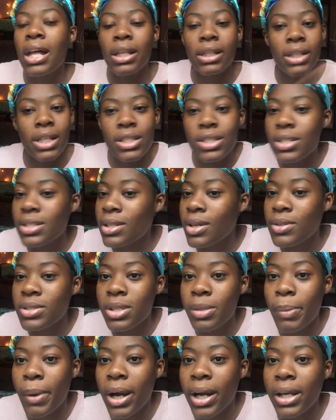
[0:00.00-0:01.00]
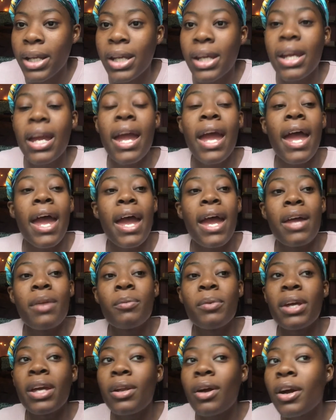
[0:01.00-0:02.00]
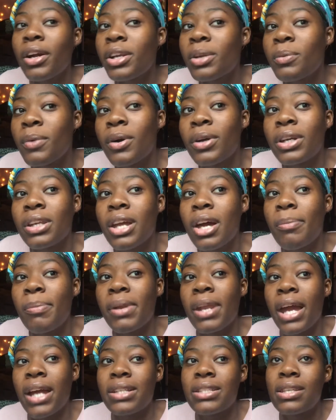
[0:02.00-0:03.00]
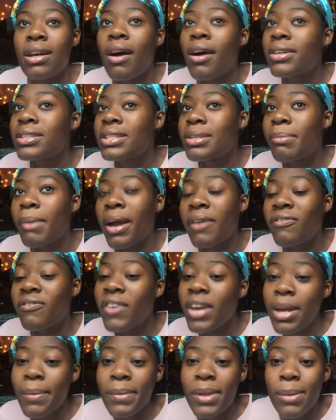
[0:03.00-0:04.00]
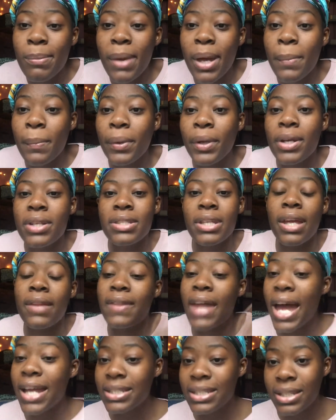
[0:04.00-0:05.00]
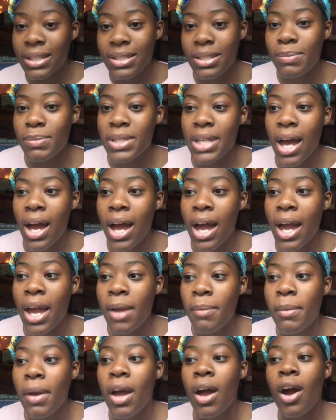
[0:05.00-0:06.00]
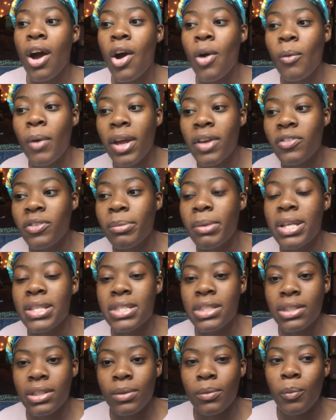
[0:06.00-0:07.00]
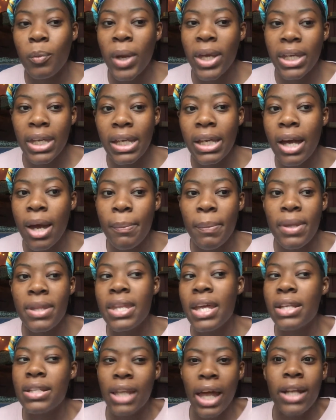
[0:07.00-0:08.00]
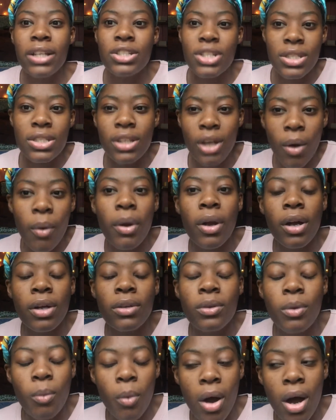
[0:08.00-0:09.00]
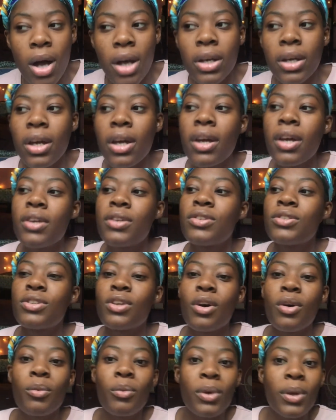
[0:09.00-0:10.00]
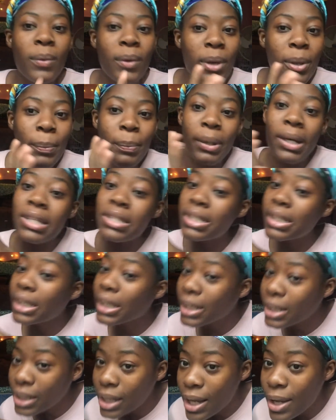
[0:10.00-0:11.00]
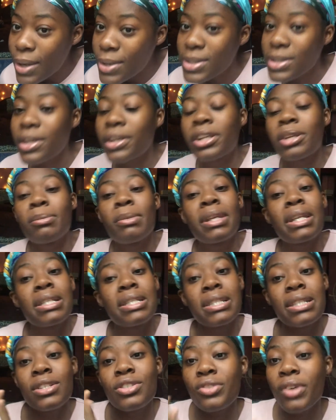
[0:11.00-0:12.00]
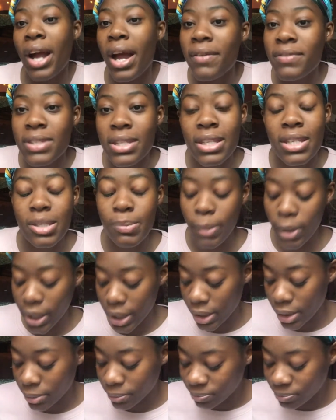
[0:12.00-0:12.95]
let's just go to the party and we had already woken up and i talked to my family members and that took some time away from us waking up and then like just going on the walk so we were pushing it close 30 minutes to drive to this party